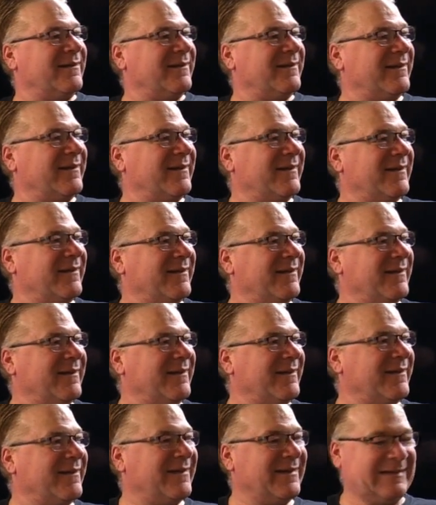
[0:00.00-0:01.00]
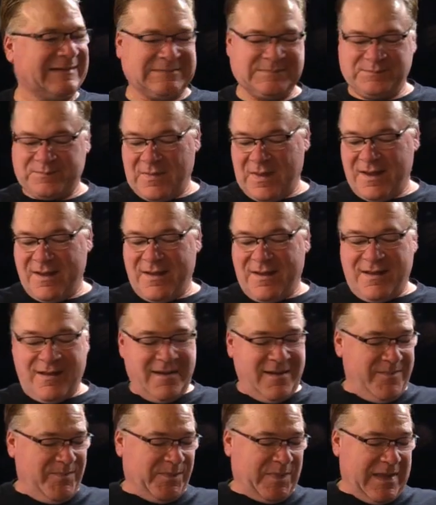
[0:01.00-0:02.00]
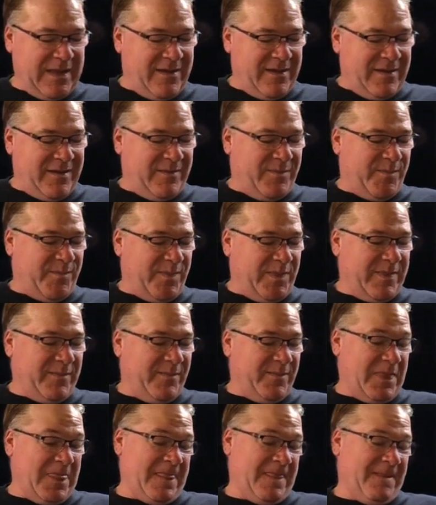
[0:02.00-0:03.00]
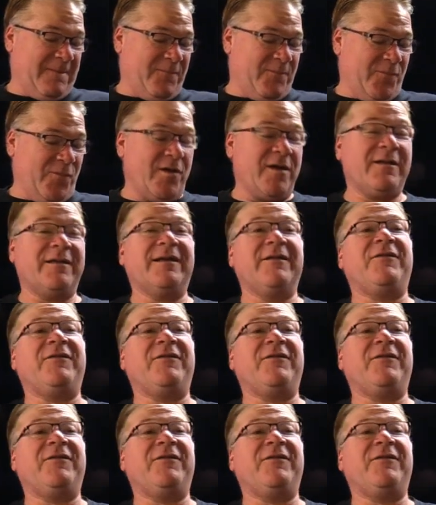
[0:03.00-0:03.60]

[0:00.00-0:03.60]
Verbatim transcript: in into a glass. So you're putting. Well,